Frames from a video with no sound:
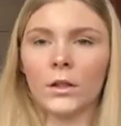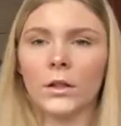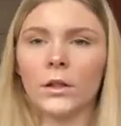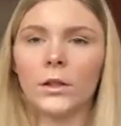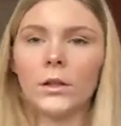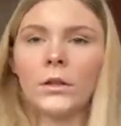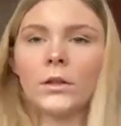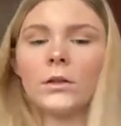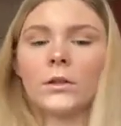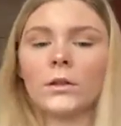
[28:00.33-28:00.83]

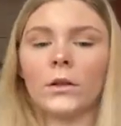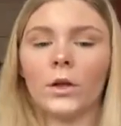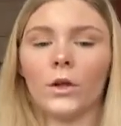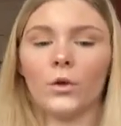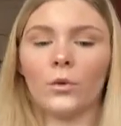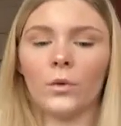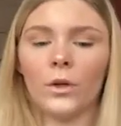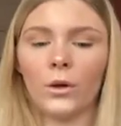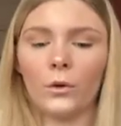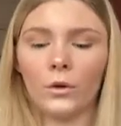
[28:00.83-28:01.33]
So
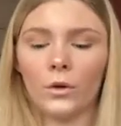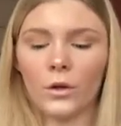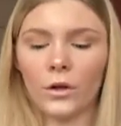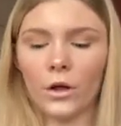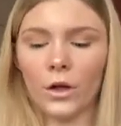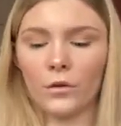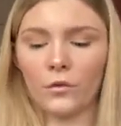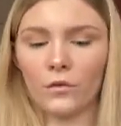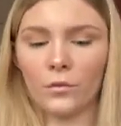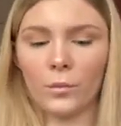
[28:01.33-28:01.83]
now we're going
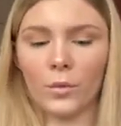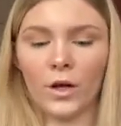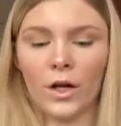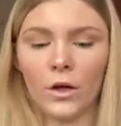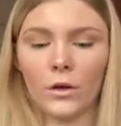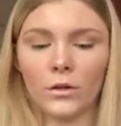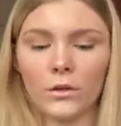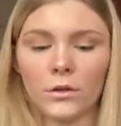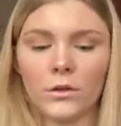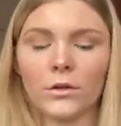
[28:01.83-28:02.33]
for
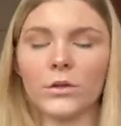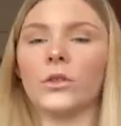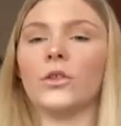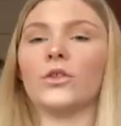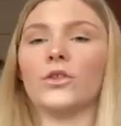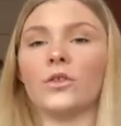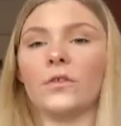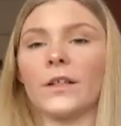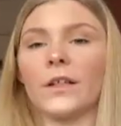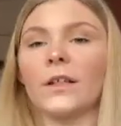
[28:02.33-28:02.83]
brows.
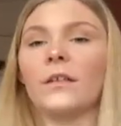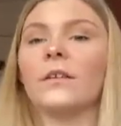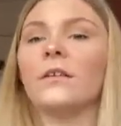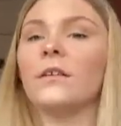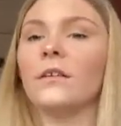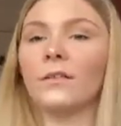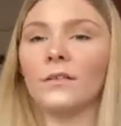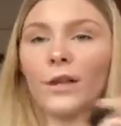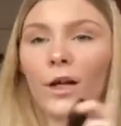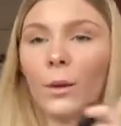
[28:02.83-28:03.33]
Sorry,
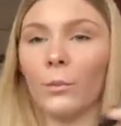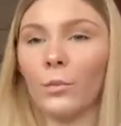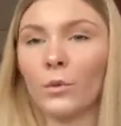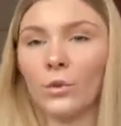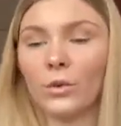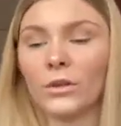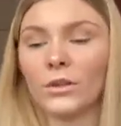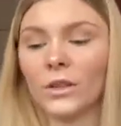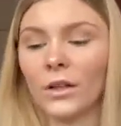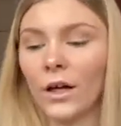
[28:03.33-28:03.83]
paused.
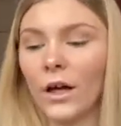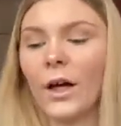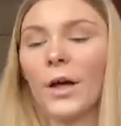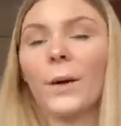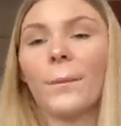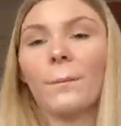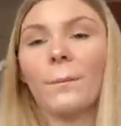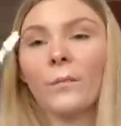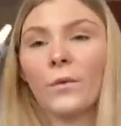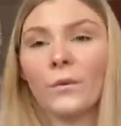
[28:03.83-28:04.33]
I
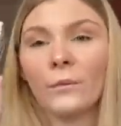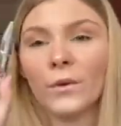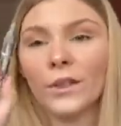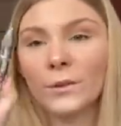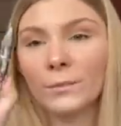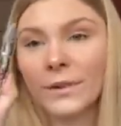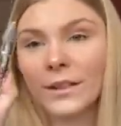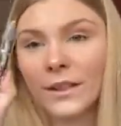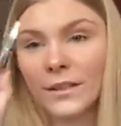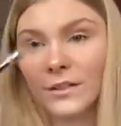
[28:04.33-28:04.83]
went to pick
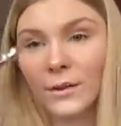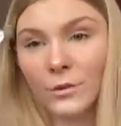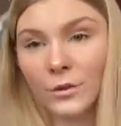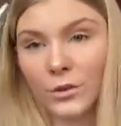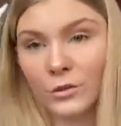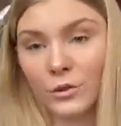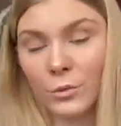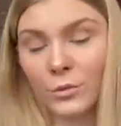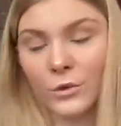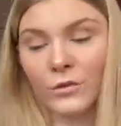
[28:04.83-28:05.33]
this up because I
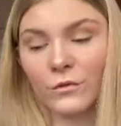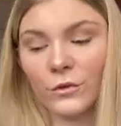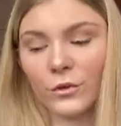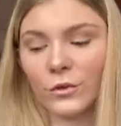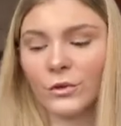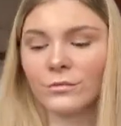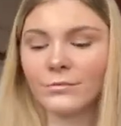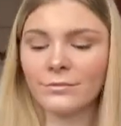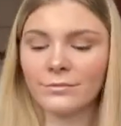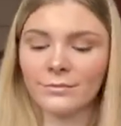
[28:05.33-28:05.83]
dropped it on the floor.
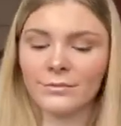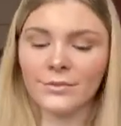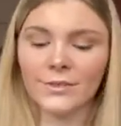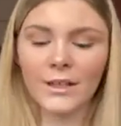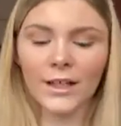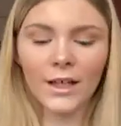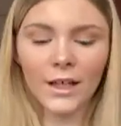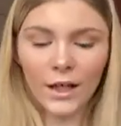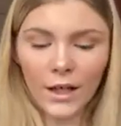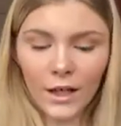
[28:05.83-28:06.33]

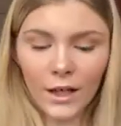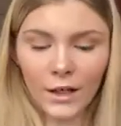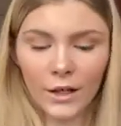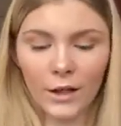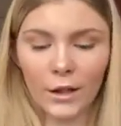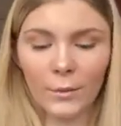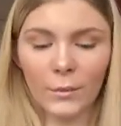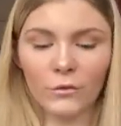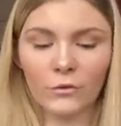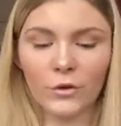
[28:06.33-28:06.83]

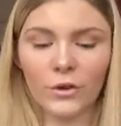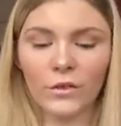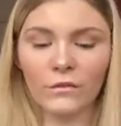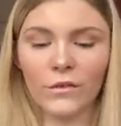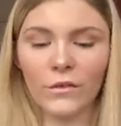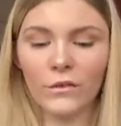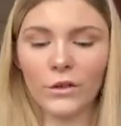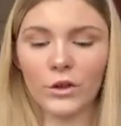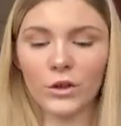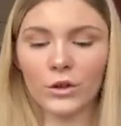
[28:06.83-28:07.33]
I've got the
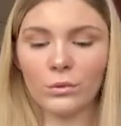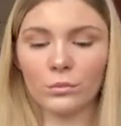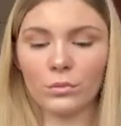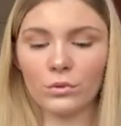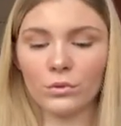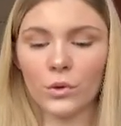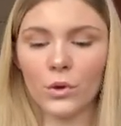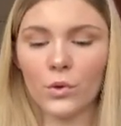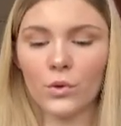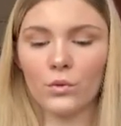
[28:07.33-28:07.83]
Revolution
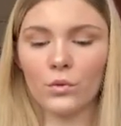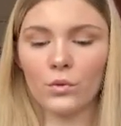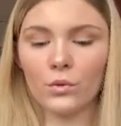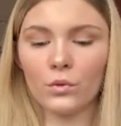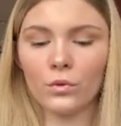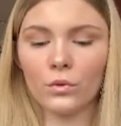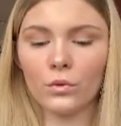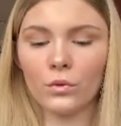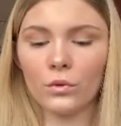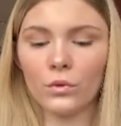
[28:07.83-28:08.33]
Pro
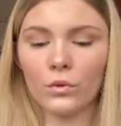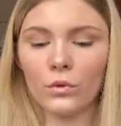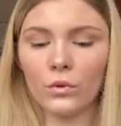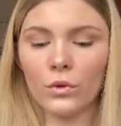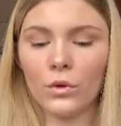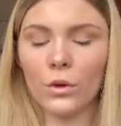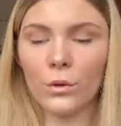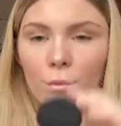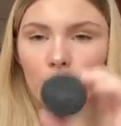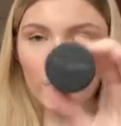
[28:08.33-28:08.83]

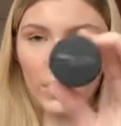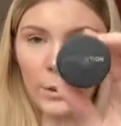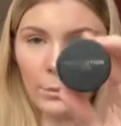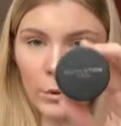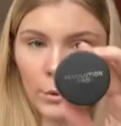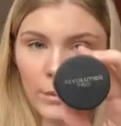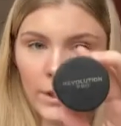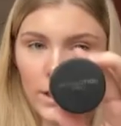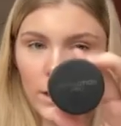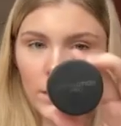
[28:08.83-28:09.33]
brow
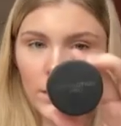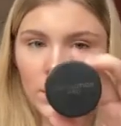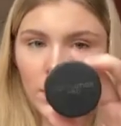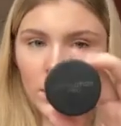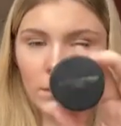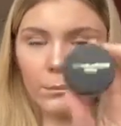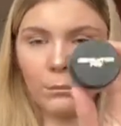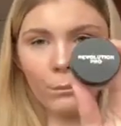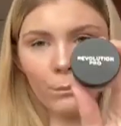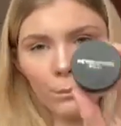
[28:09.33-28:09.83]
pomade in
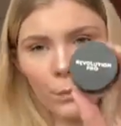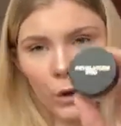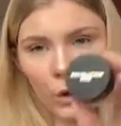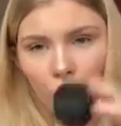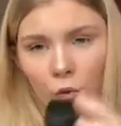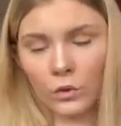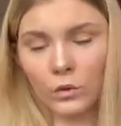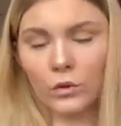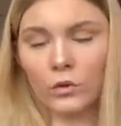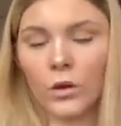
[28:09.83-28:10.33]

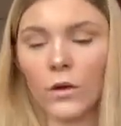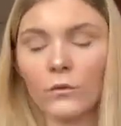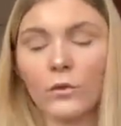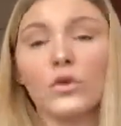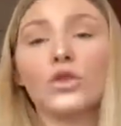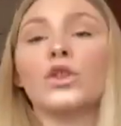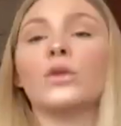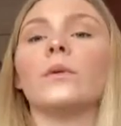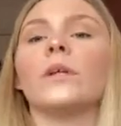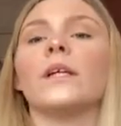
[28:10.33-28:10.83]
blonde. I've got two
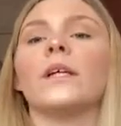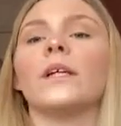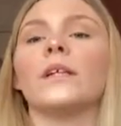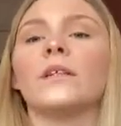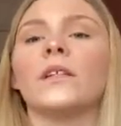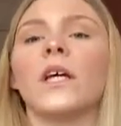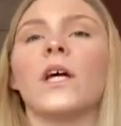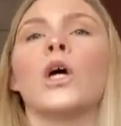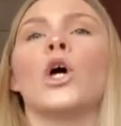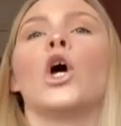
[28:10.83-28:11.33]
of these.
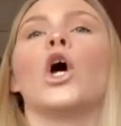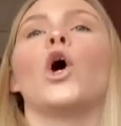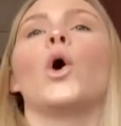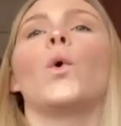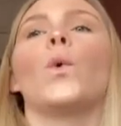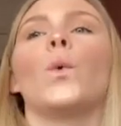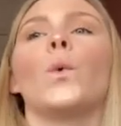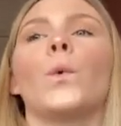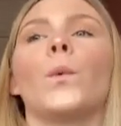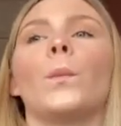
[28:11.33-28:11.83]

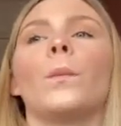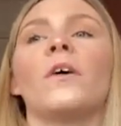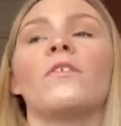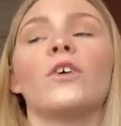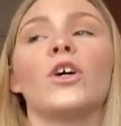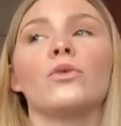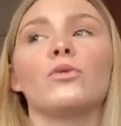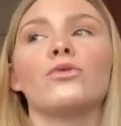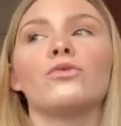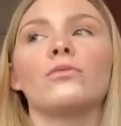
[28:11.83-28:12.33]
My first
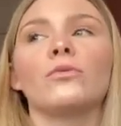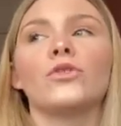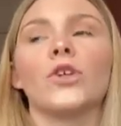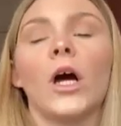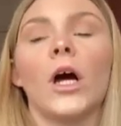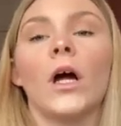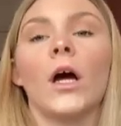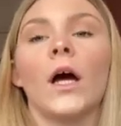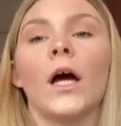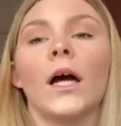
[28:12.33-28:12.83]
one
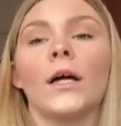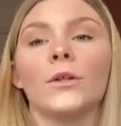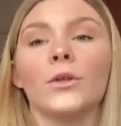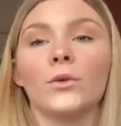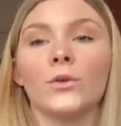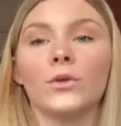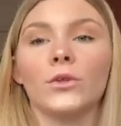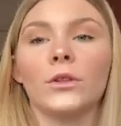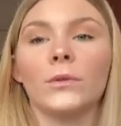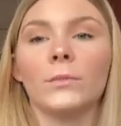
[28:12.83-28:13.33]
I
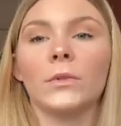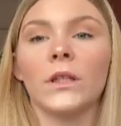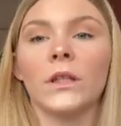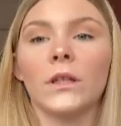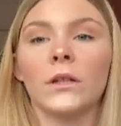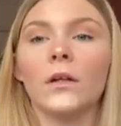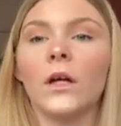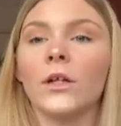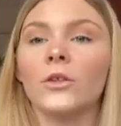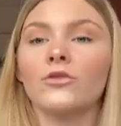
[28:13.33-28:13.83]
used
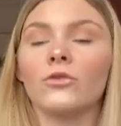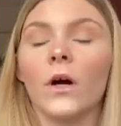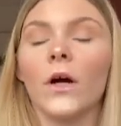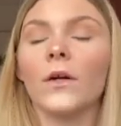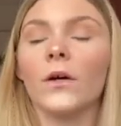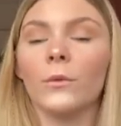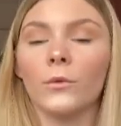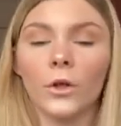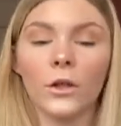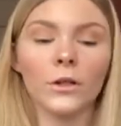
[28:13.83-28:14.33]
like dried up, so
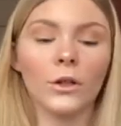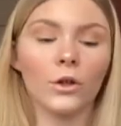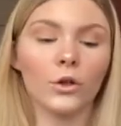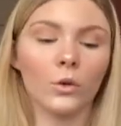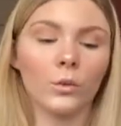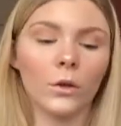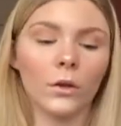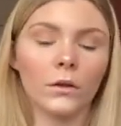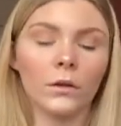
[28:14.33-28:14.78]
I had to get a new one.